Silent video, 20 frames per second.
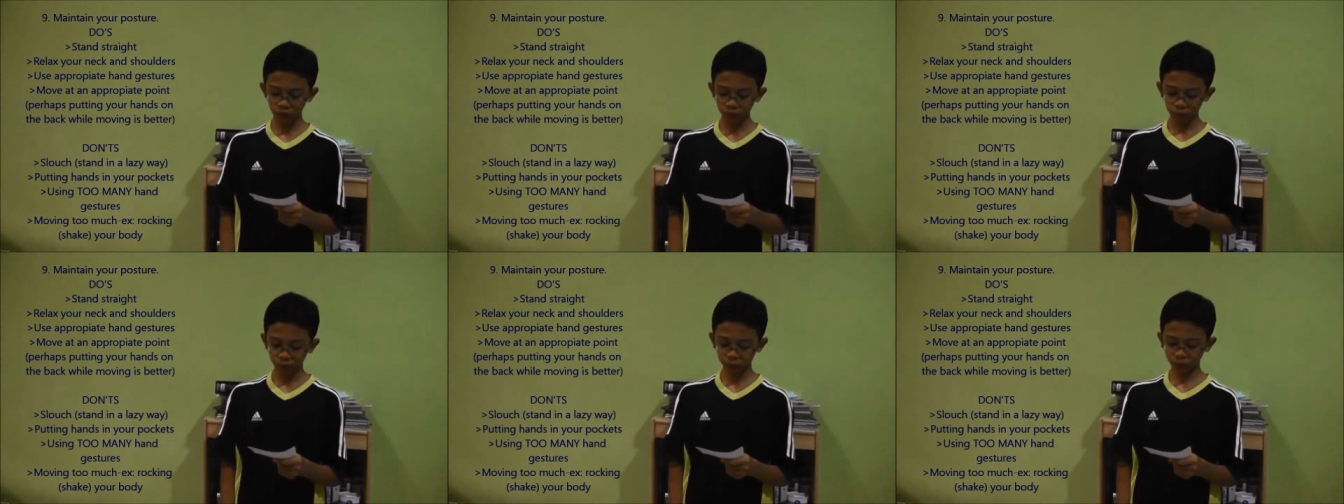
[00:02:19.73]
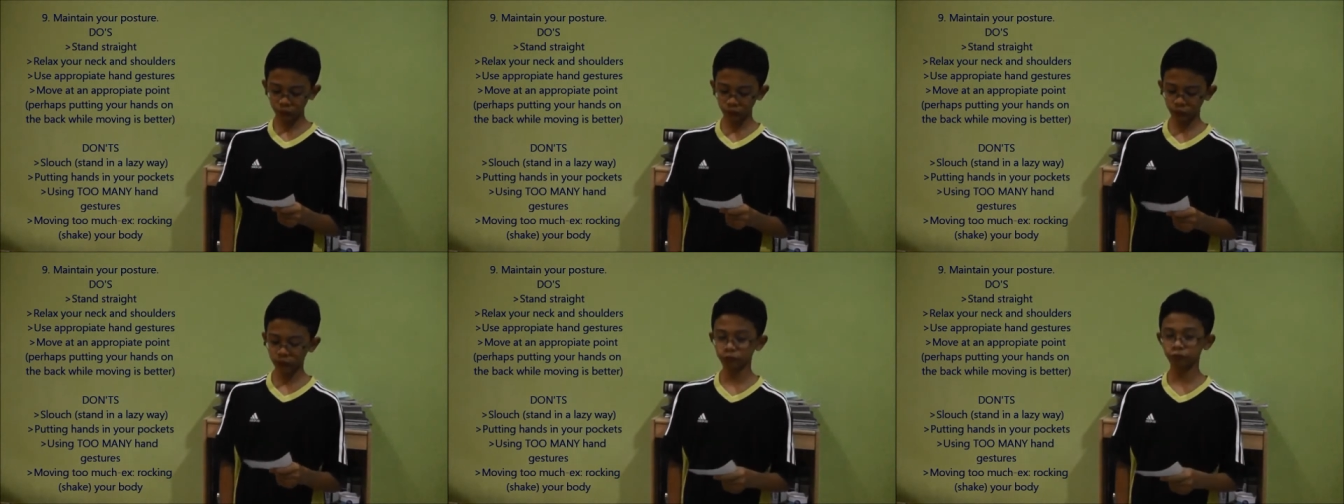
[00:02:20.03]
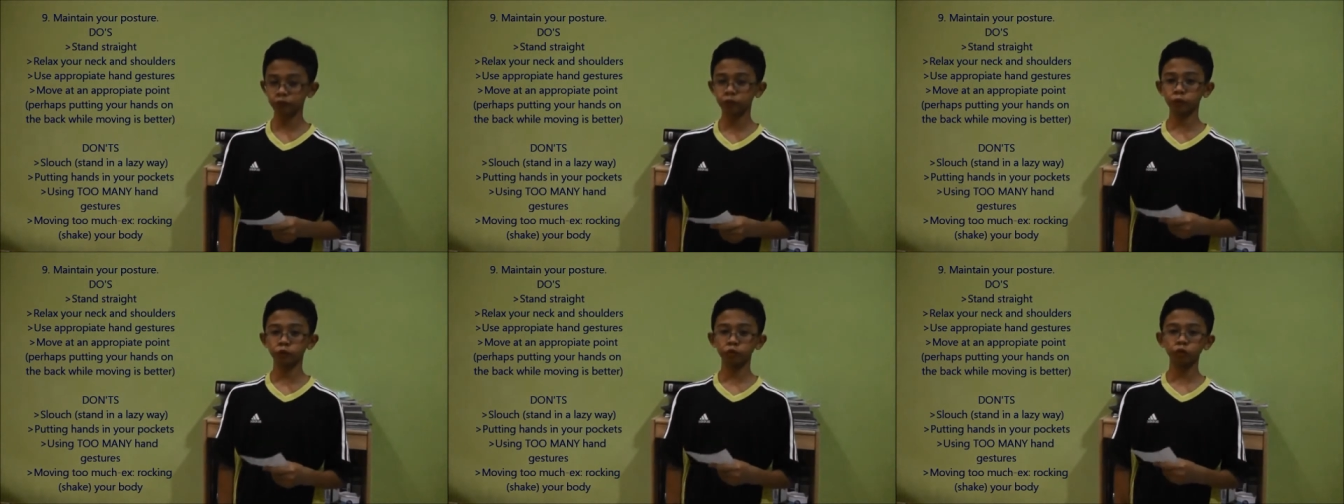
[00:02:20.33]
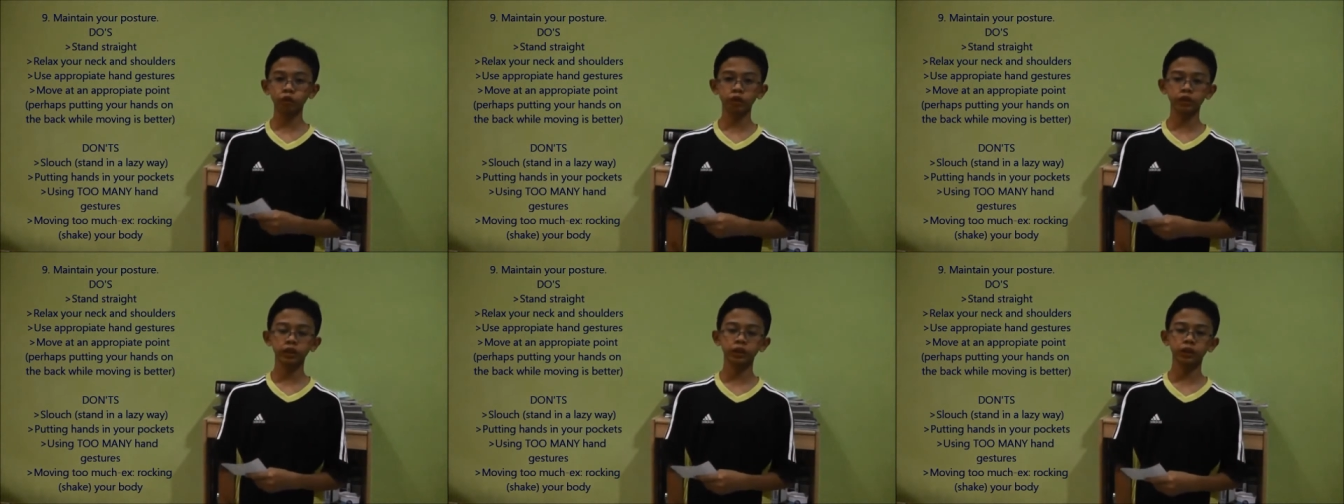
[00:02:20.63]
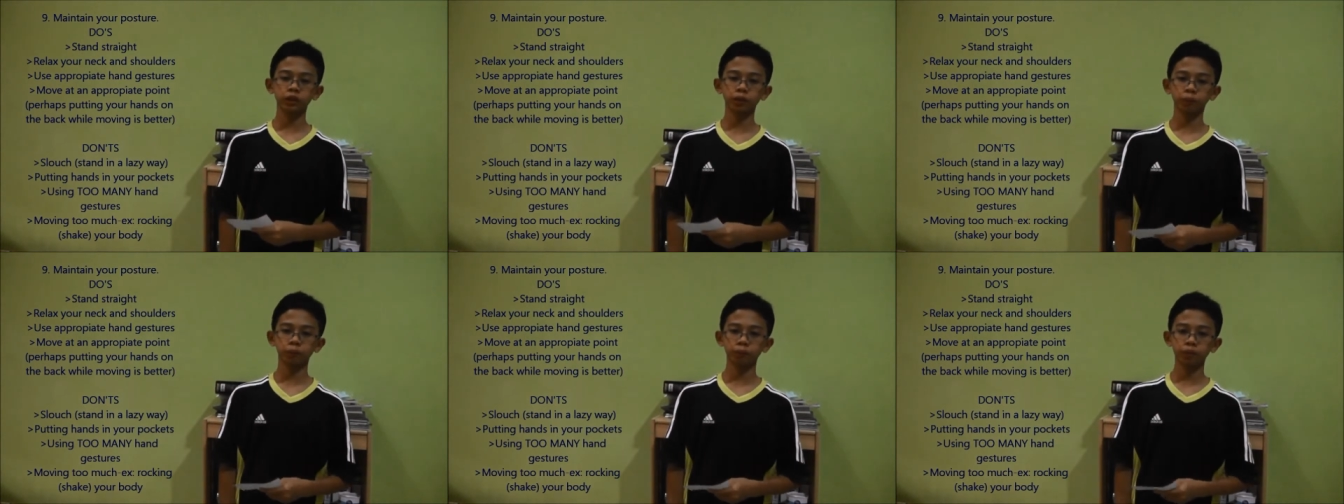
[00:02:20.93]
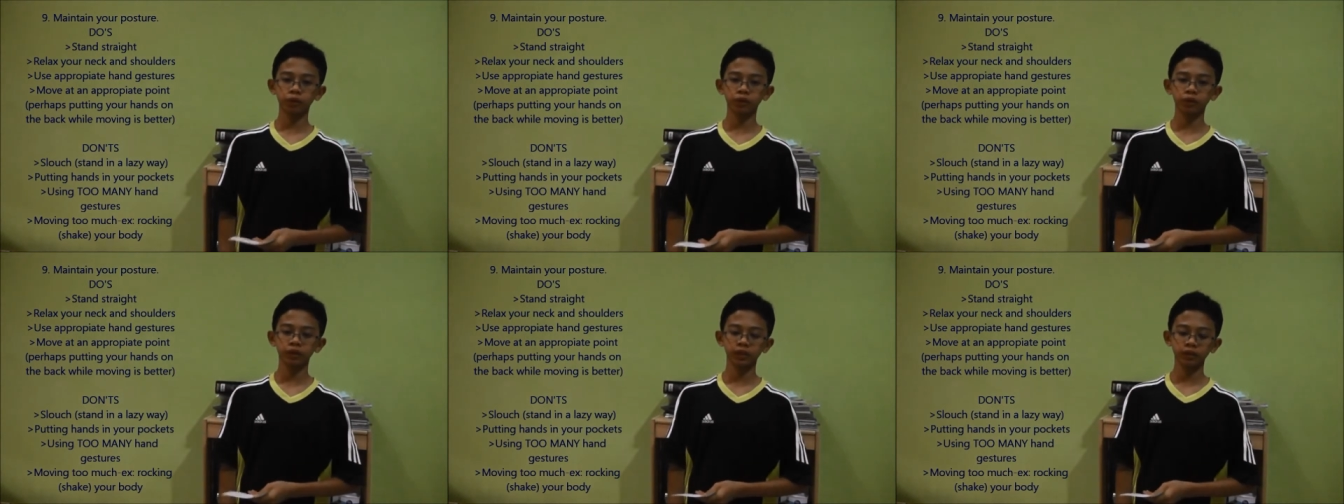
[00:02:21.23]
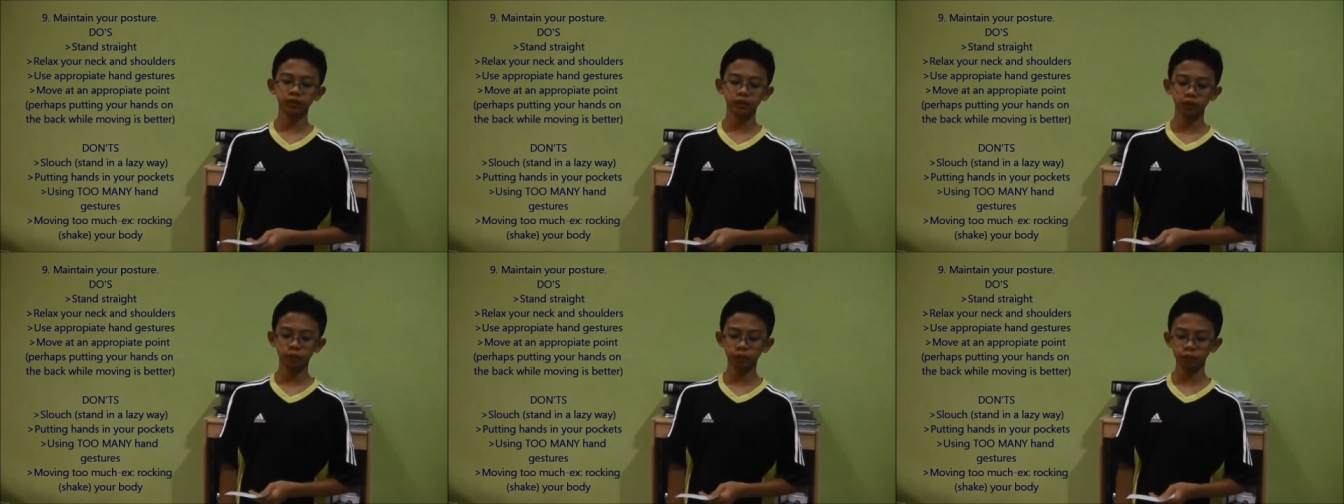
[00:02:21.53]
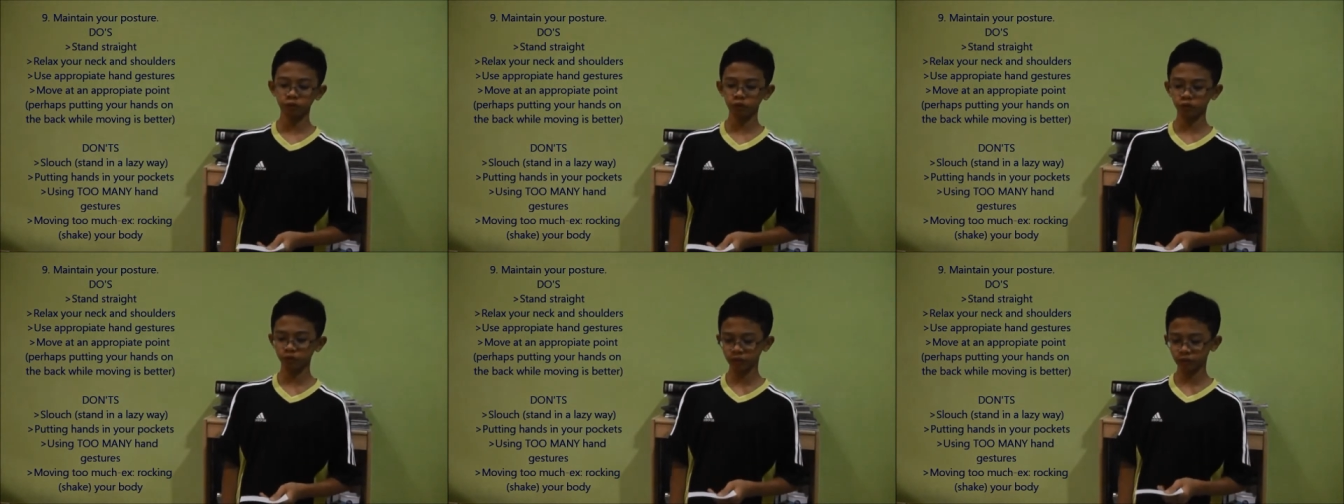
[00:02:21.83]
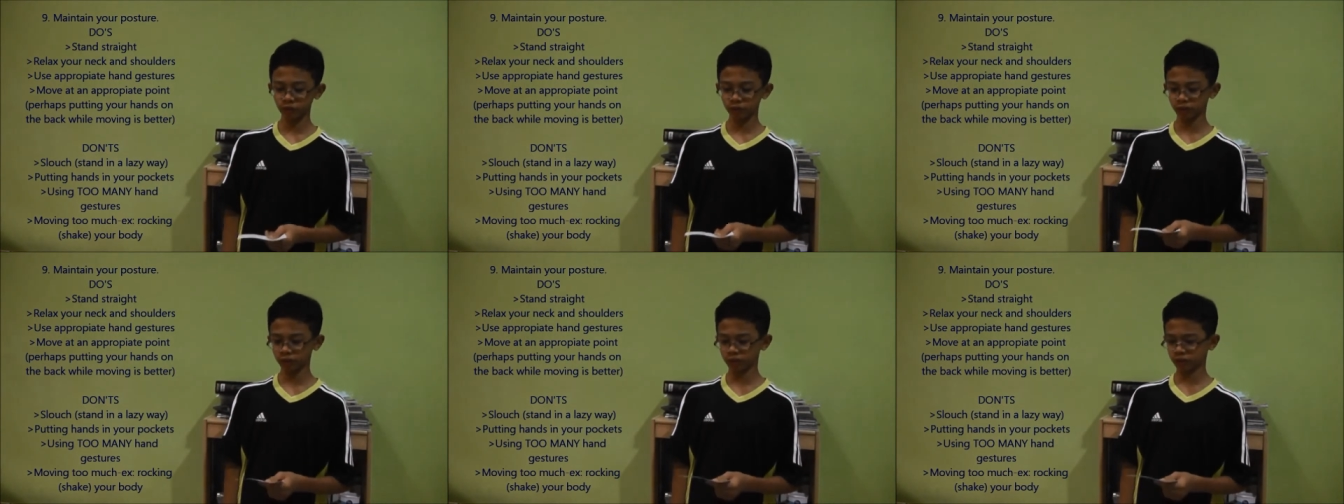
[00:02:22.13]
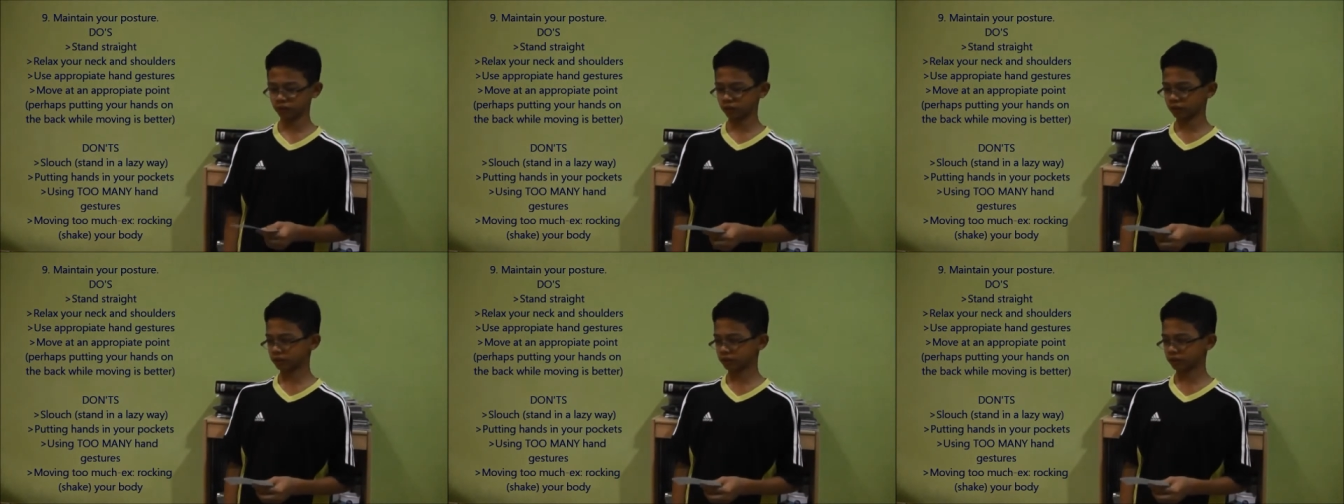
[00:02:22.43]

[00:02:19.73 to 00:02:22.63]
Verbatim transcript: Because if you're rocking your body and you're moving like,